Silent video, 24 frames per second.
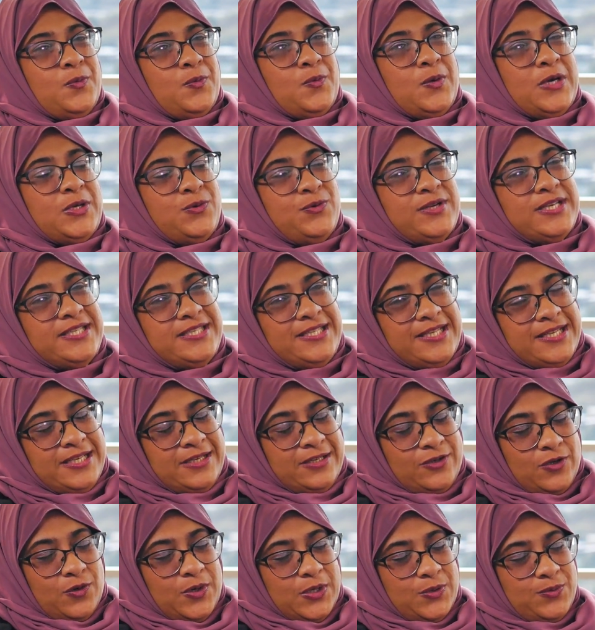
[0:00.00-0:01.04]
what we
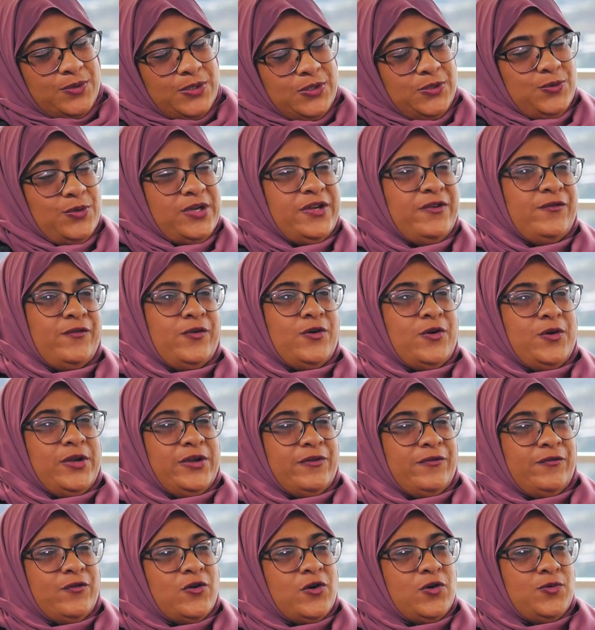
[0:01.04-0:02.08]
did, or what we're doing going
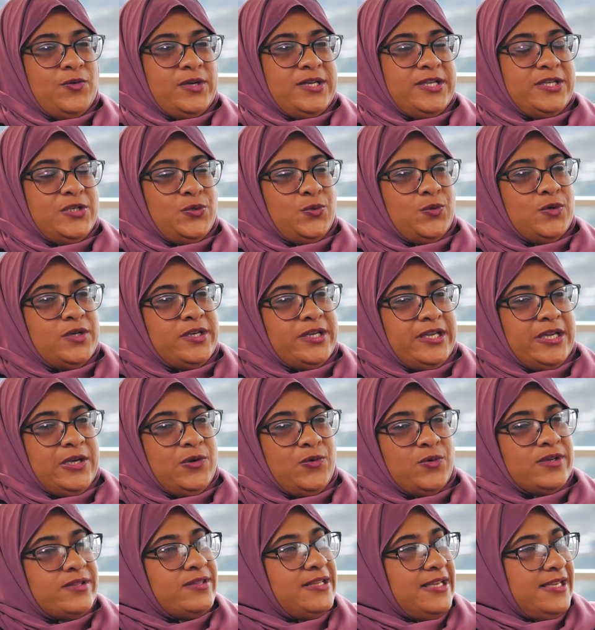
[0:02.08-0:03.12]
forward, is working
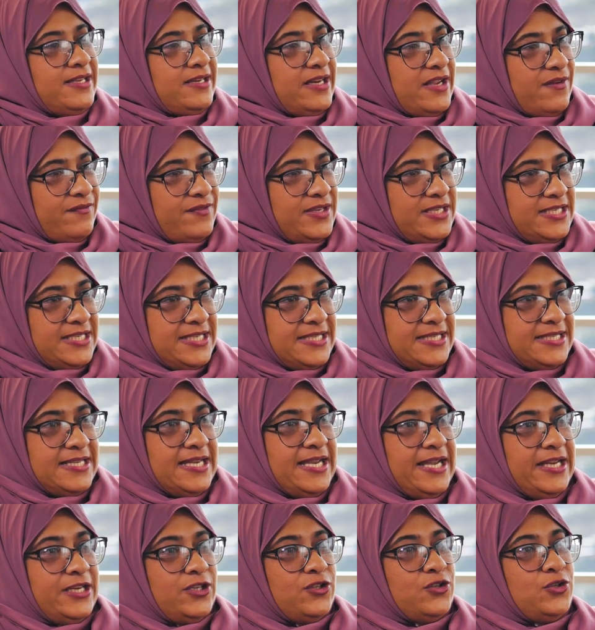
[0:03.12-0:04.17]
with a graphic
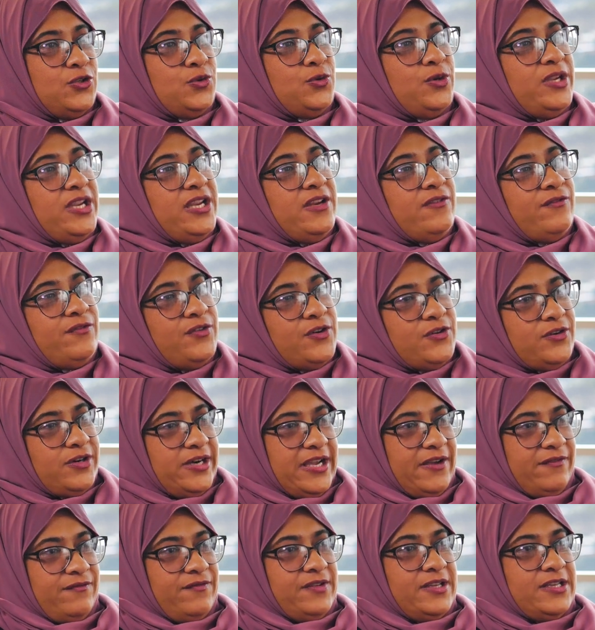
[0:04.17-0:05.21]
design to do
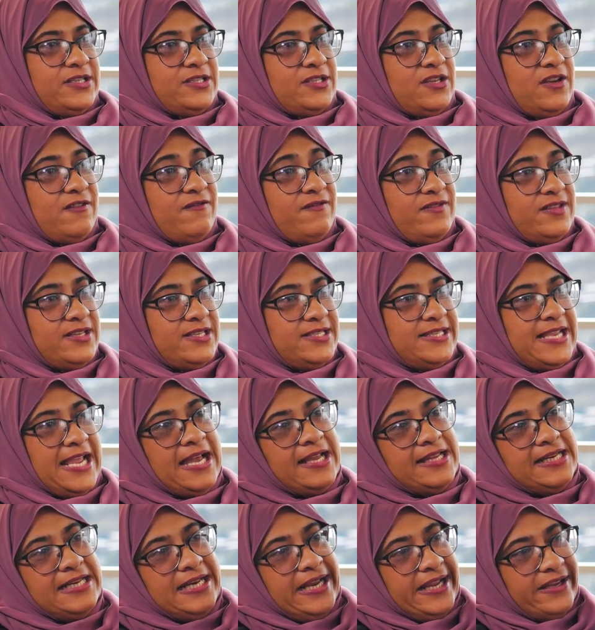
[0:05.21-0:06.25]
infographics of this
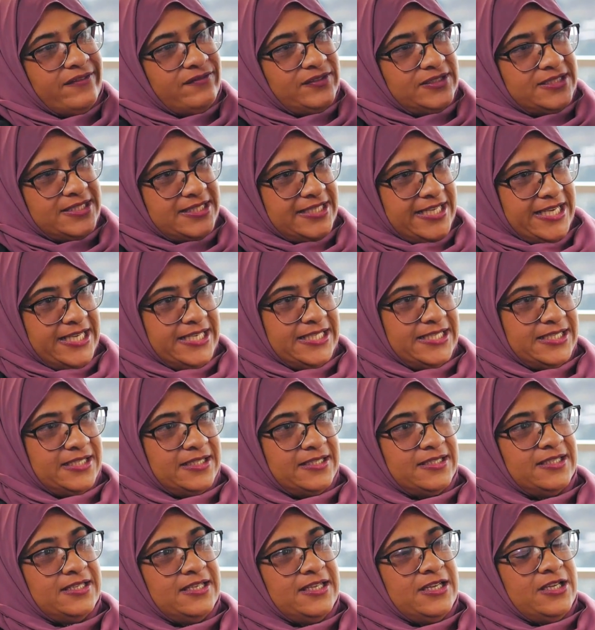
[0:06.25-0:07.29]
high-level
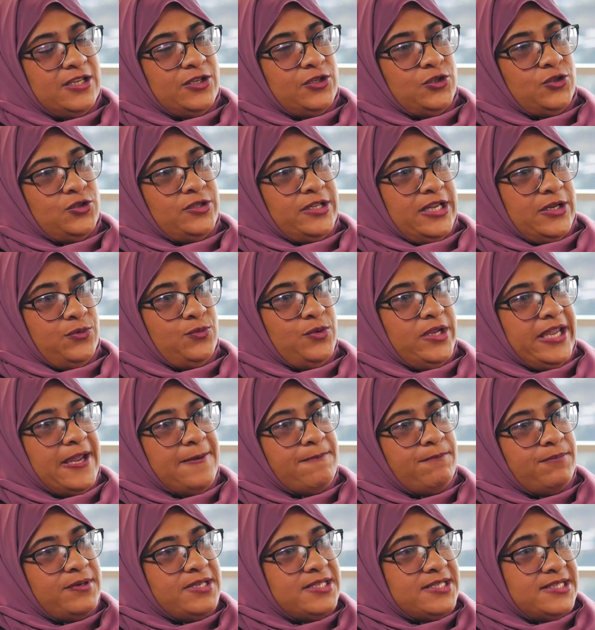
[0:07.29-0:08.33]
data that we
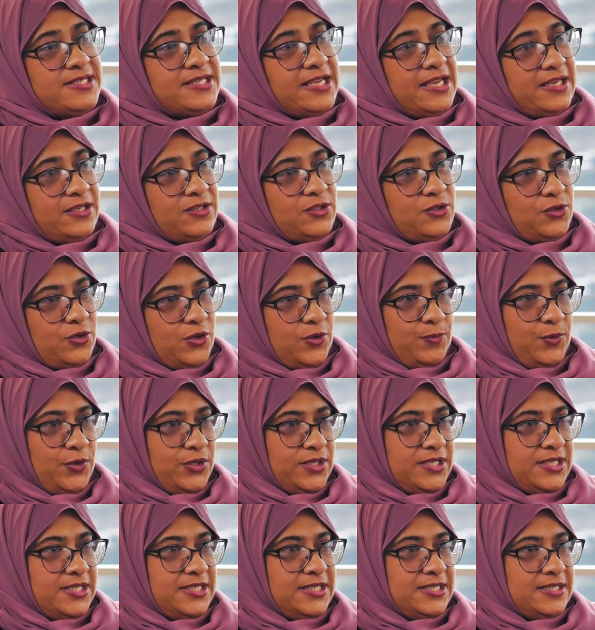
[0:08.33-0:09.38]
can present to
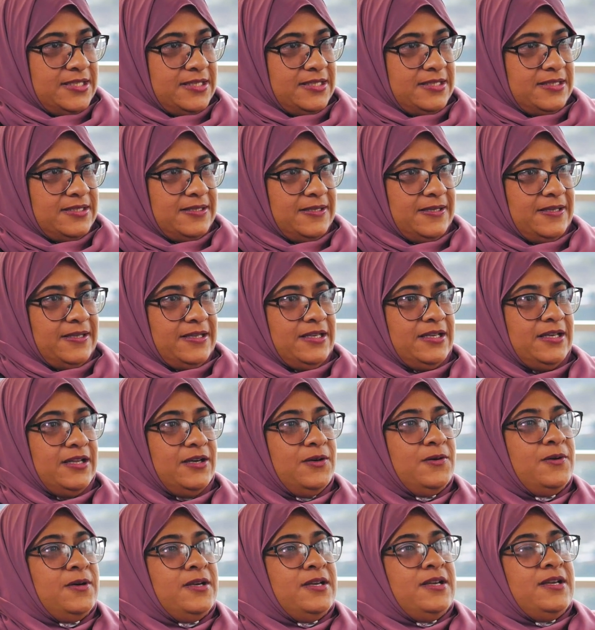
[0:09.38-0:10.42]
communities, you
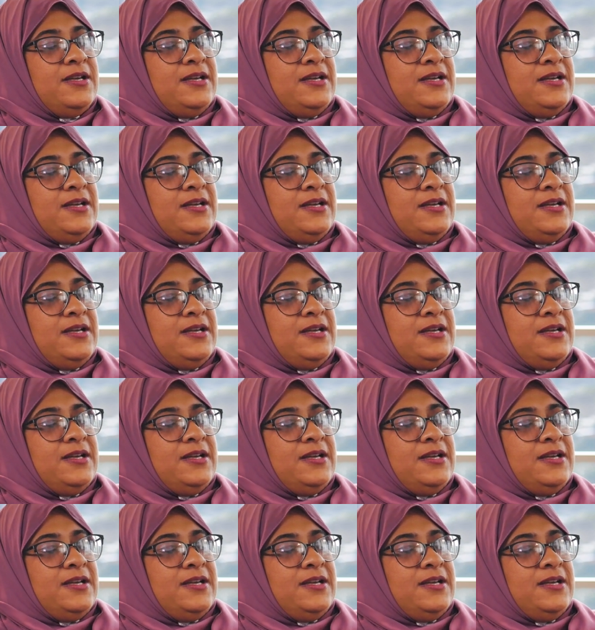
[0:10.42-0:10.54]
know.